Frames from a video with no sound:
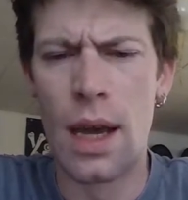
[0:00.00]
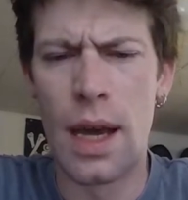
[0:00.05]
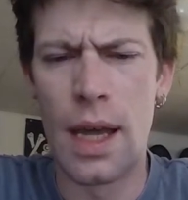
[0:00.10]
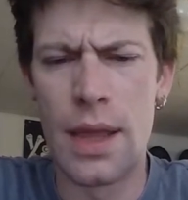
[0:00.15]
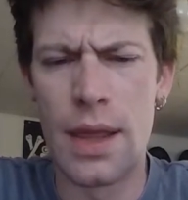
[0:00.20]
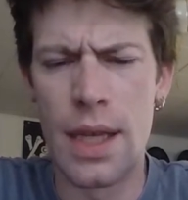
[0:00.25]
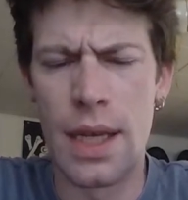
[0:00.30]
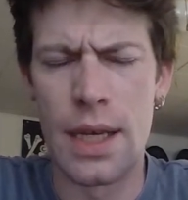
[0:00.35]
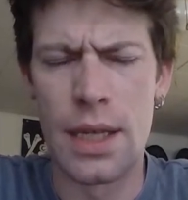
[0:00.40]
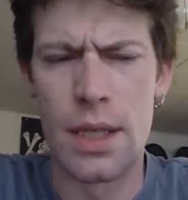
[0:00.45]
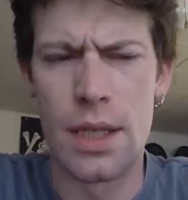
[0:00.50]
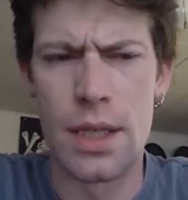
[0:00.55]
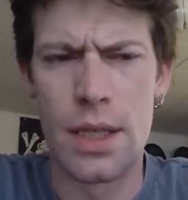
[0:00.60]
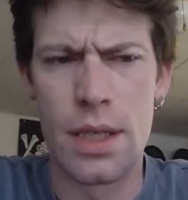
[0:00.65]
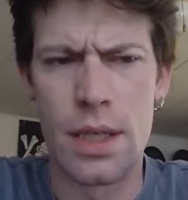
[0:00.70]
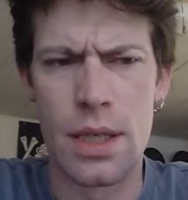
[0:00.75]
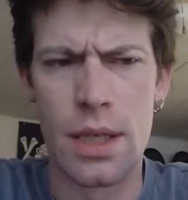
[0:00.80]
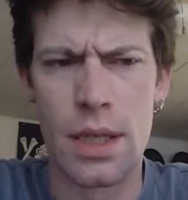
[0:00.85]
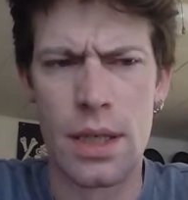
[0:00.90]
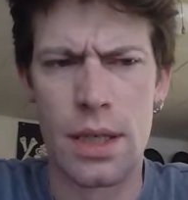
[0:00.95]
I think
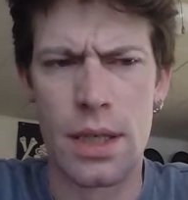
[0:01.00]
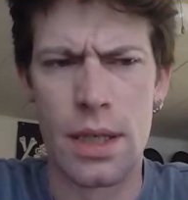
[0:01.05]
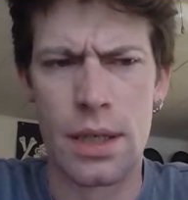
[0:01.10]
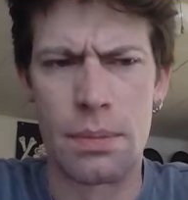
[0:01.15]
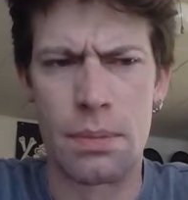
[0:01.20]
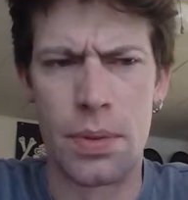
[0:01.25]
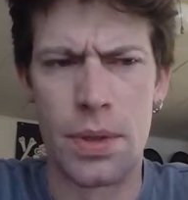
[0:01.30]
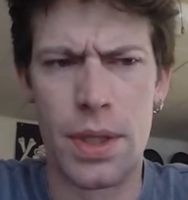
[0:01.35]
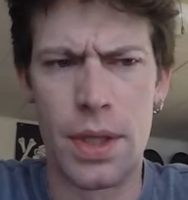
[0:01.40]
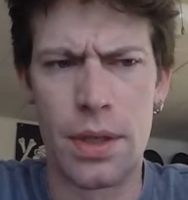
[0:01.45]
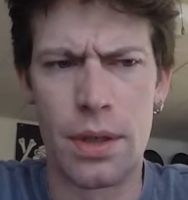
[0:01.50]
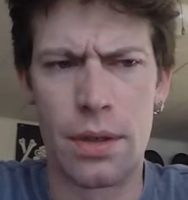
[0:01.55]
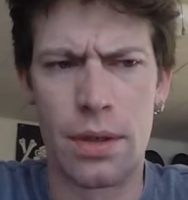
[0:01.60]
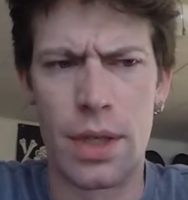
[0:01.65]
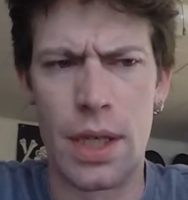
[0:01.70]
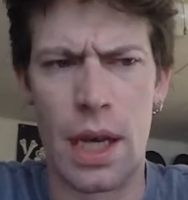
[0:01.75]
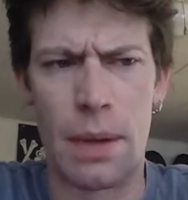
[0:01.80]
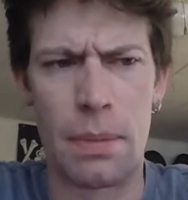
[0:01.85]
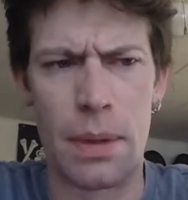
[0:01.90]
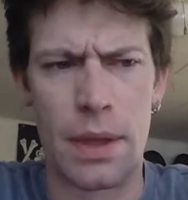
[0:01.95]
it's it's a particular
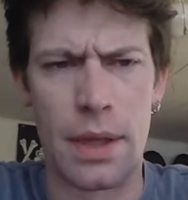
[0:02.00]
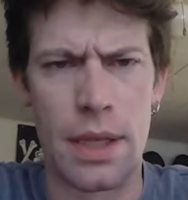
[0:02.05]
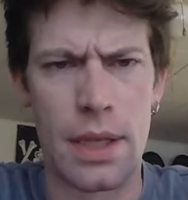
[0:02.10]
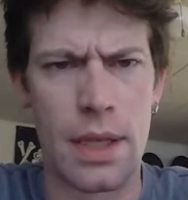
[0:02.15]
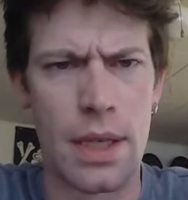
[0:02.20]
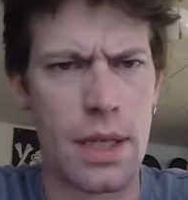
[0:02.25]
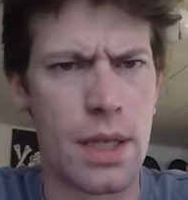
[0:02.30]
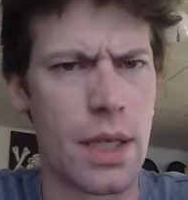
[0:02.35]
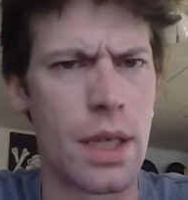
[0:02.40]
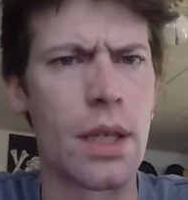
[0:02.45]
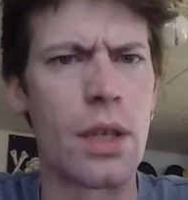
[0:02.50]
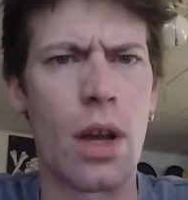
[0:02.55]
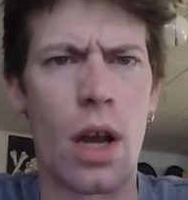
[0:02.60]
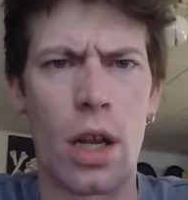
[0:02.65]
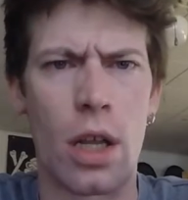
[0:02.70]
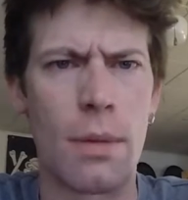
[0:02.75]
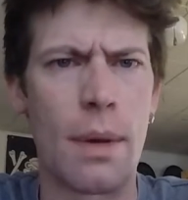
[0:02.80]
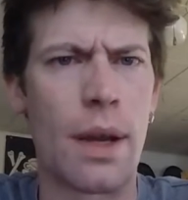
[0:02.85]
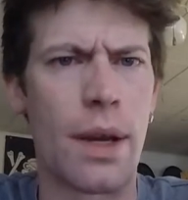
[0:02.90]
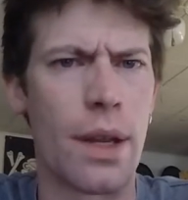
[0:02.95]
topic that doesn't get
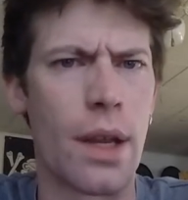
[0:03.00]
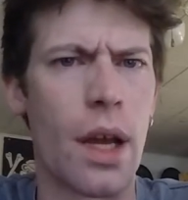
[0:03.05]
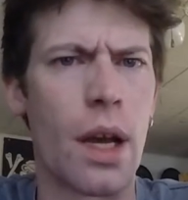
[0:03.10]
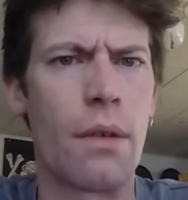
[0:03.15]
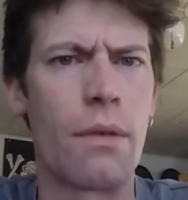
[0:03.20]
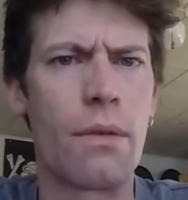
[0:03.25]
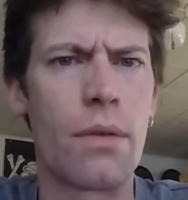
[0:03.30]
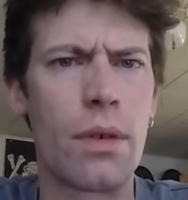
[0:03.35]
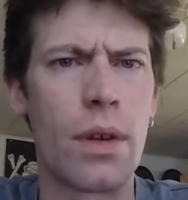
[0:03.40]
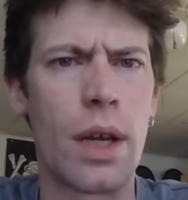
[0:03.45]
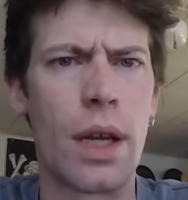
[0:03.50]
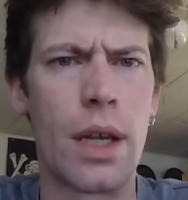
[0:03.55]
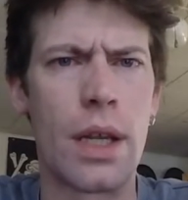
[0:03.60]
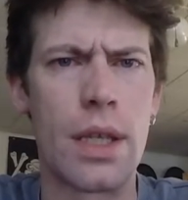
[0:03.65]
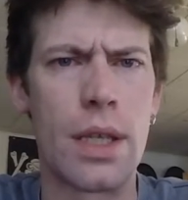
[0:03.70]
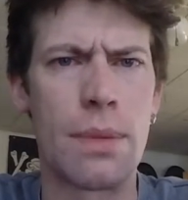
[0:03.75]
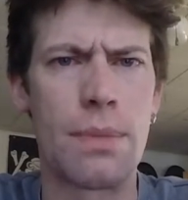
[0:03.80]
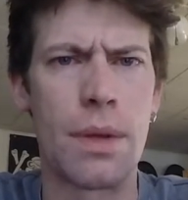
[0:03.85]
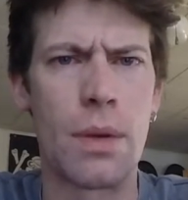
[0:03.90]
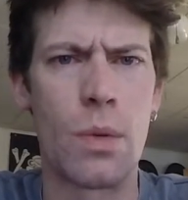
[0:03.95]
talked about enough, and
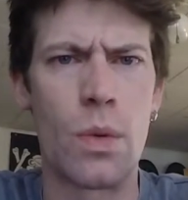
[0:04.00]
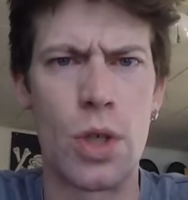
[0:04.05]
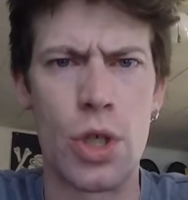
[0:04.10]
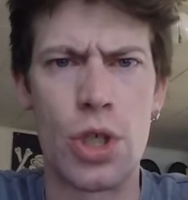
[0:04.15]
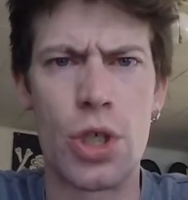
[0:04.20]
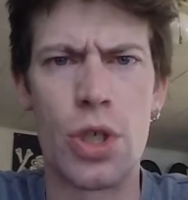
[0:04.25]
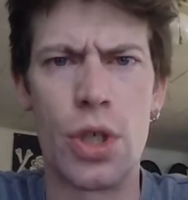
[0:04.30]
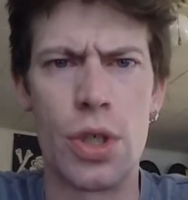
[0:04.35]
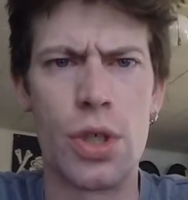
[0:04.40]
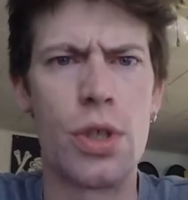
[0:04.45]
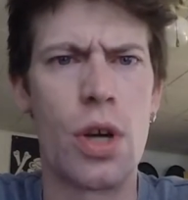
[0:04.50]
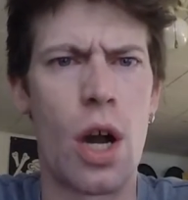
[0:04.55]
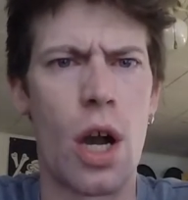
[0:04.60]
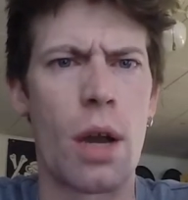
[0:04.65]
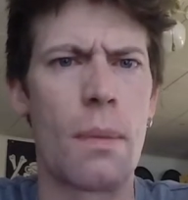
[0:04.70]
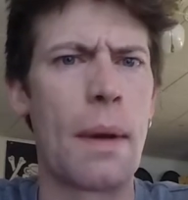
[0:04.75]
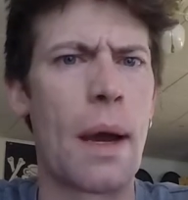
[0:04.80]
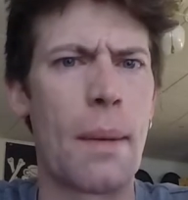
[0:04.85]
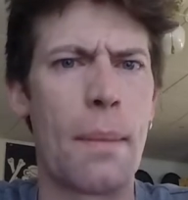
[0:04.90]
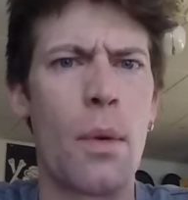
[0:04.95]
it's something we should
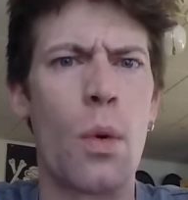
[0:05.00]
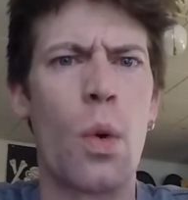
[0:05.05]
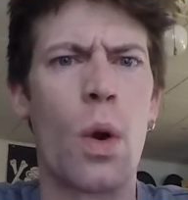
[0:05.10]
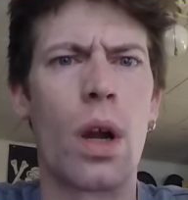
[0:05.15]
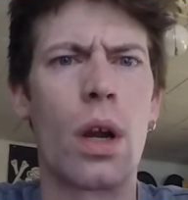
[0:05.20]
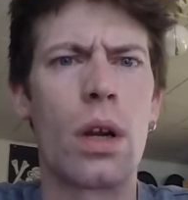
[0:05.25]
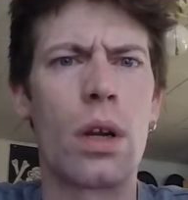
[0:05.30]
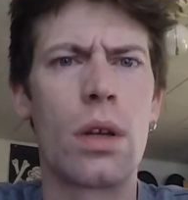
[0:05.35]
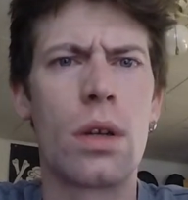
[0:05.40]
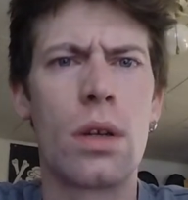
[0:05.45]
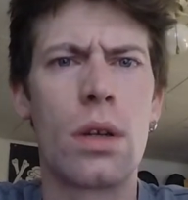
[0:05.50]
talk about more.